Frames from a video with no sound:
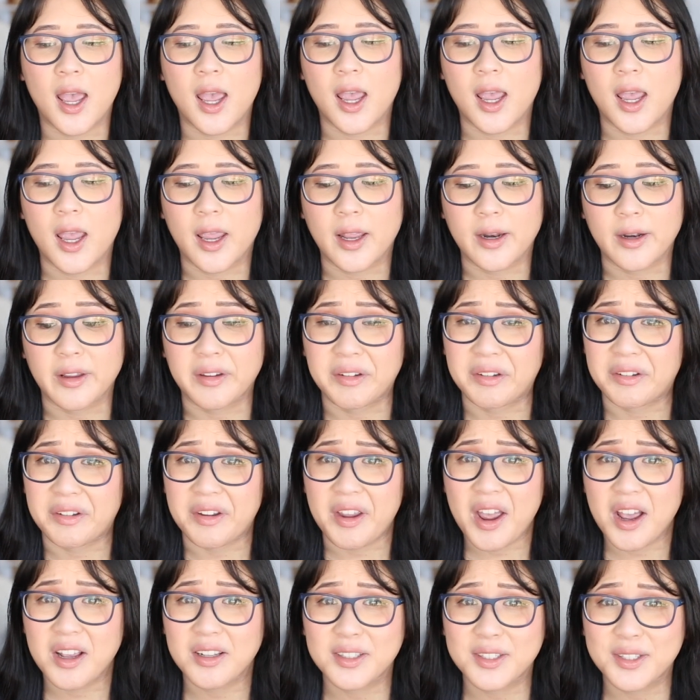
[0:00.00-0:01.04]
And
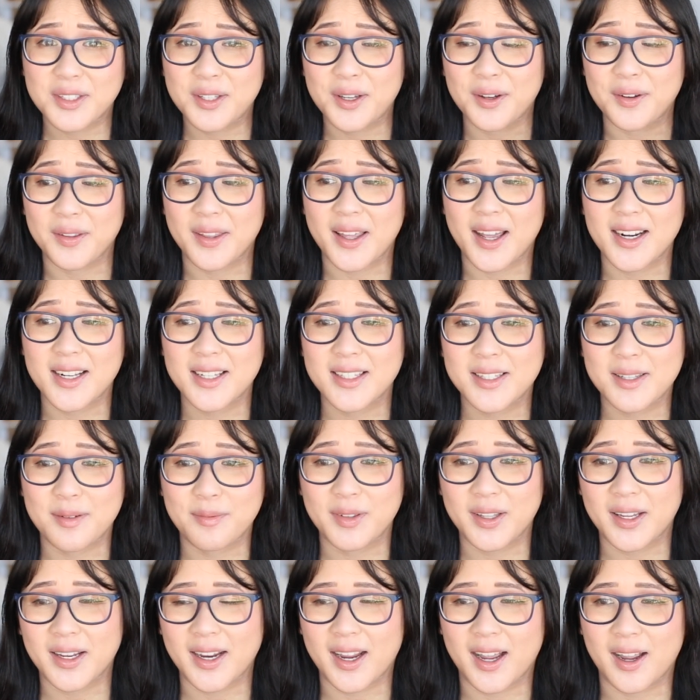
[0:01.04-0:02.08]
yeah, so that is
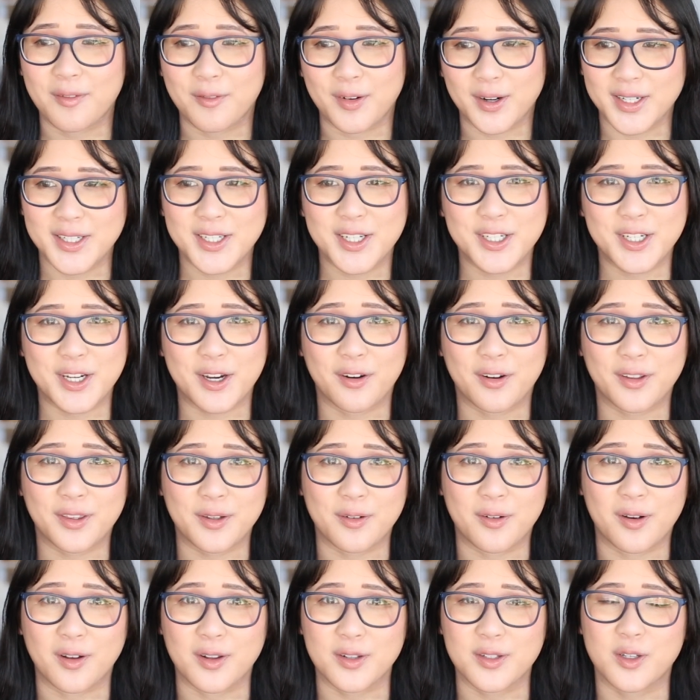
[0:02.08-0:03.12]
something I wanted to share with
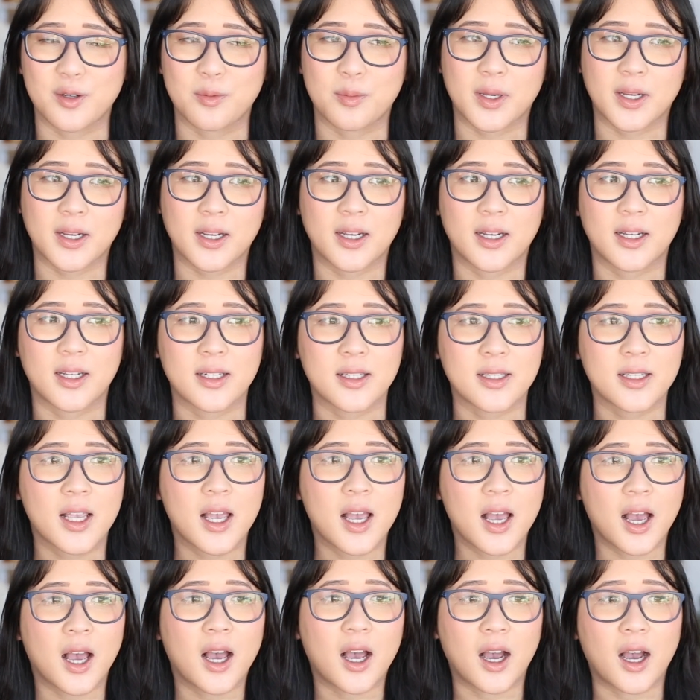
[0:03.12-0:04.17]
you also, because
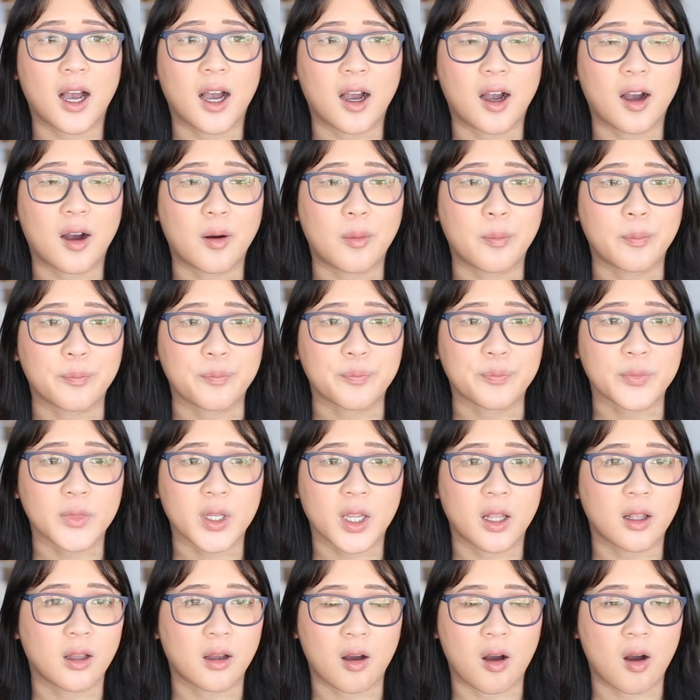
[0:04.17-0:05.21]
um,
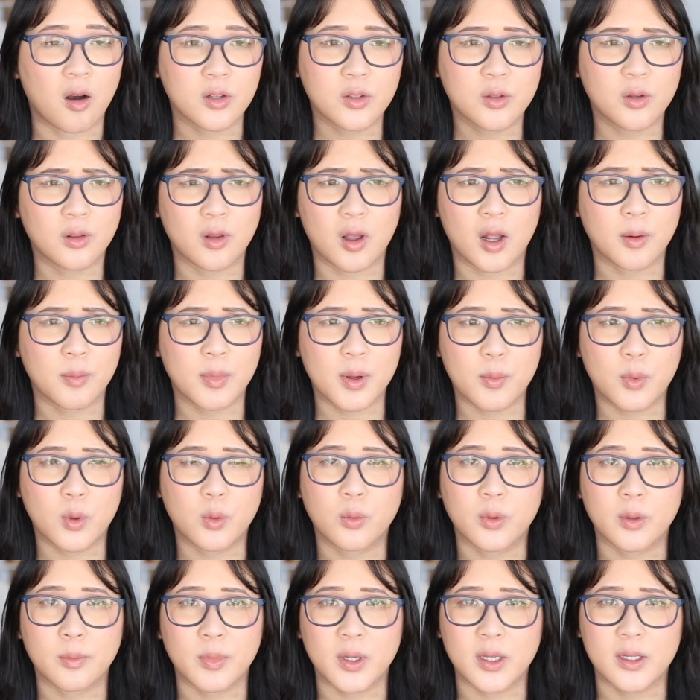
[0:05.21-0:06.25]
also a lot of
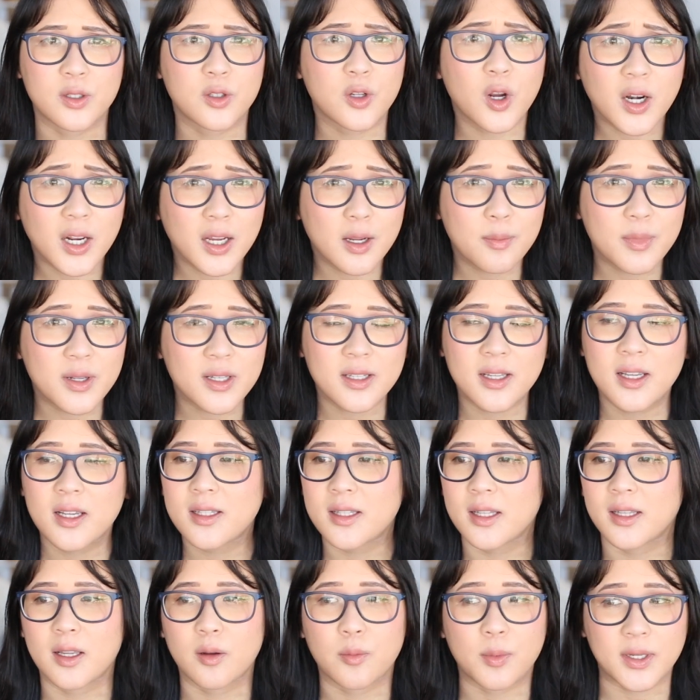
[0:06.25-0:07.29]
people would be starting a
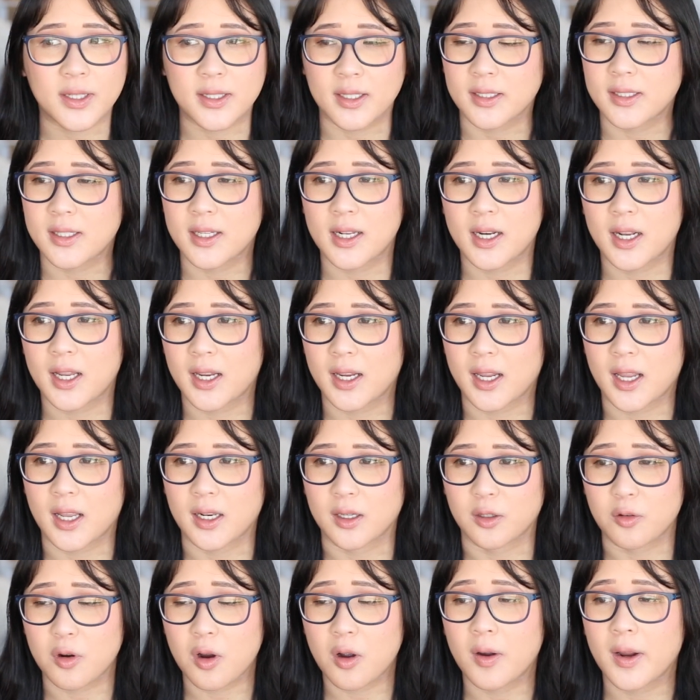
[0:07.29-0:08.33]
business and they'd be succeeding
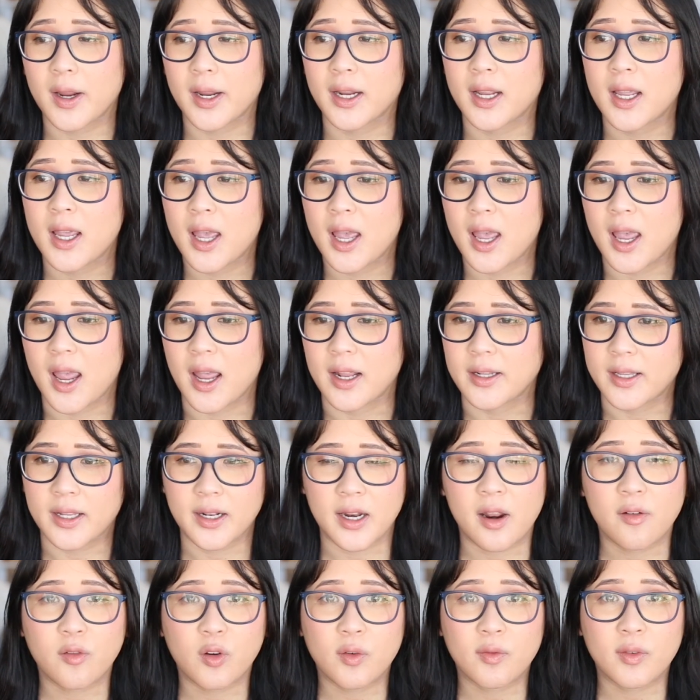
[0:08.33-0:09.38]
and growing, and they
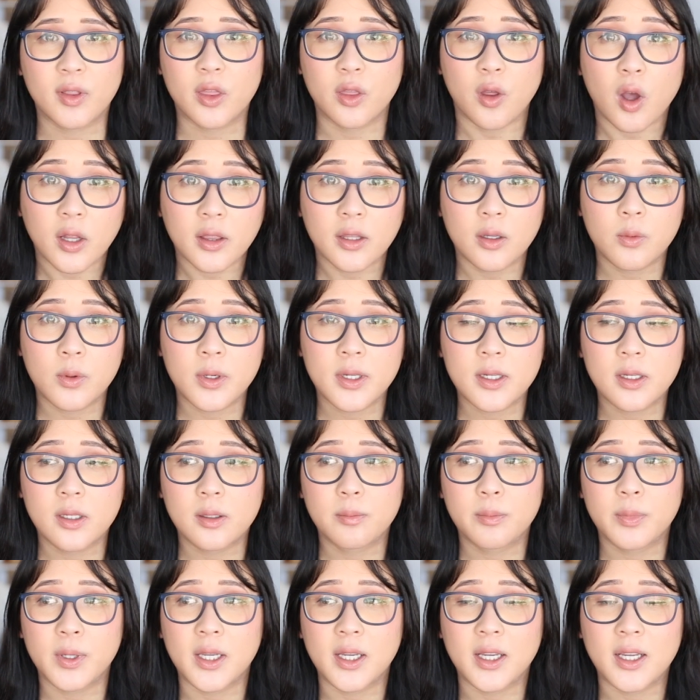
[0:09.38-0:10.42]
never even thought they would
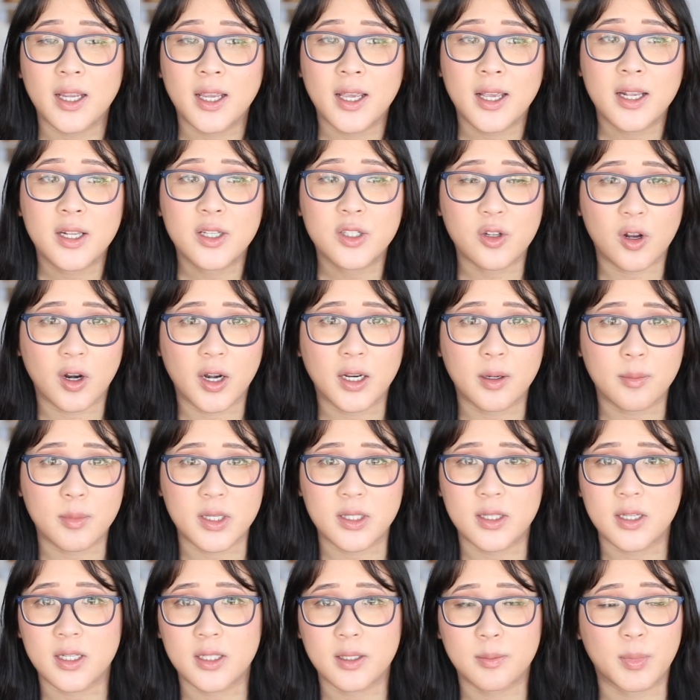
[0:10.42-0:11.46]
be starting a
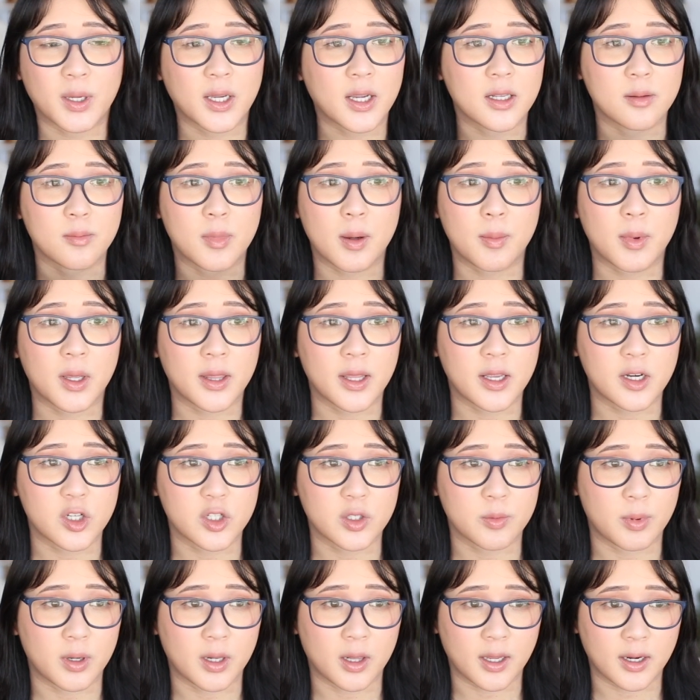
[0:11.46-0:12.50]
business because maybe they
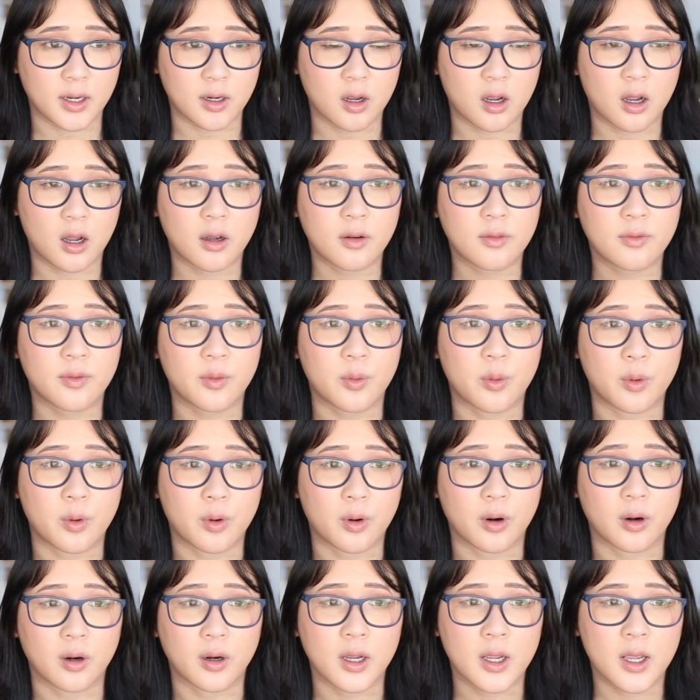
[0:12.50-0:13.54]
just been laid off
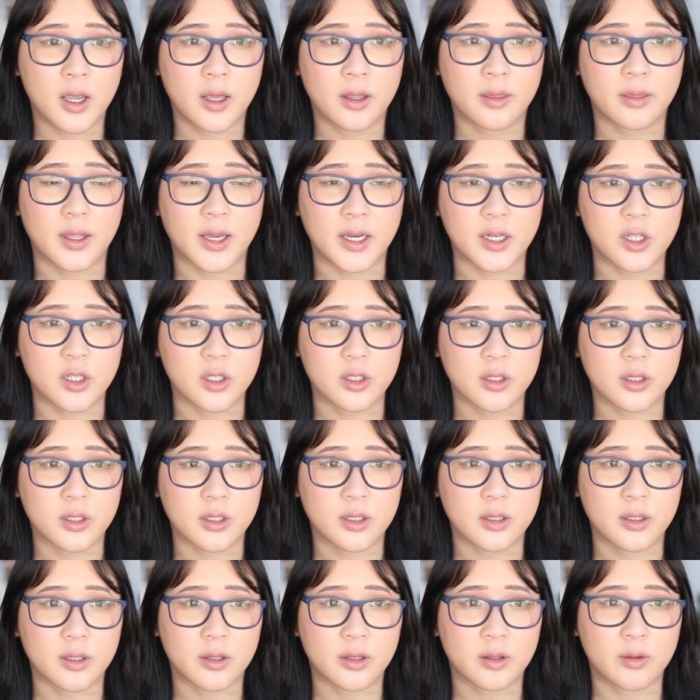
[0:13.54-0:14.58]
or they
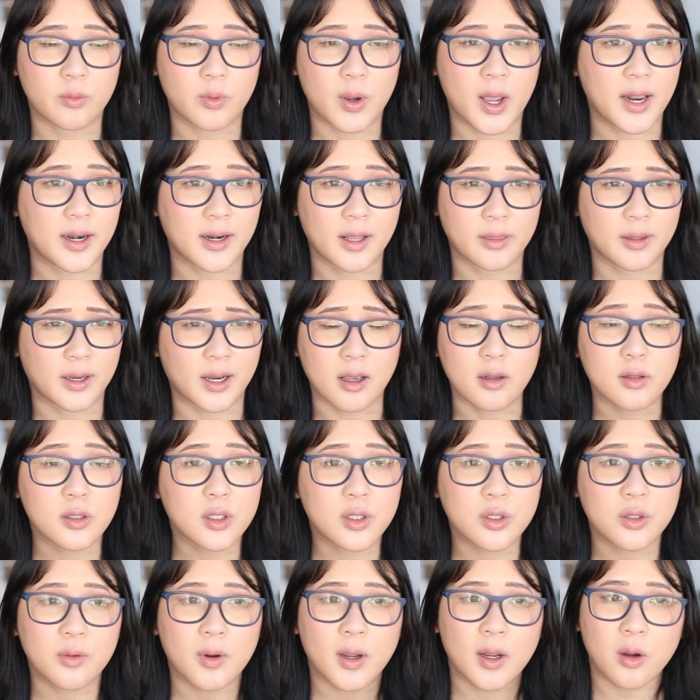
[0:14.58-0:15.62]
just had nothing else
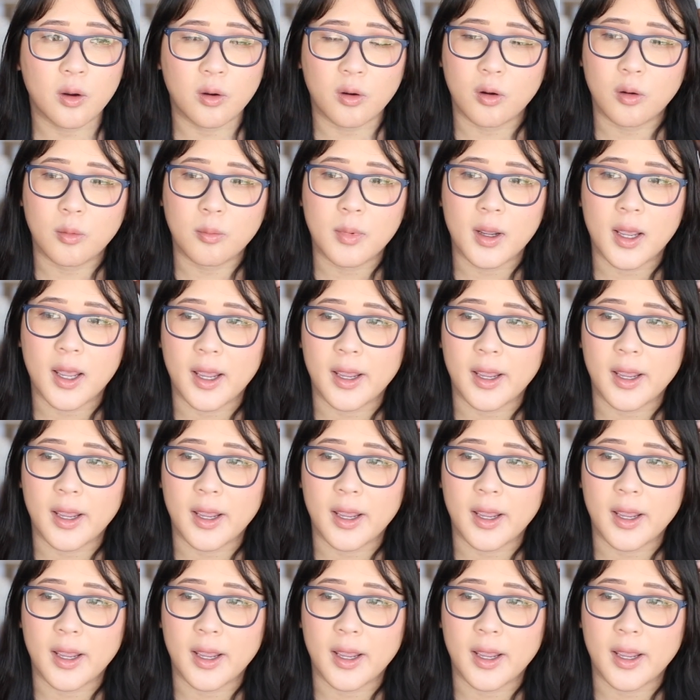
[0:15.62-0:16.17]
to do at home.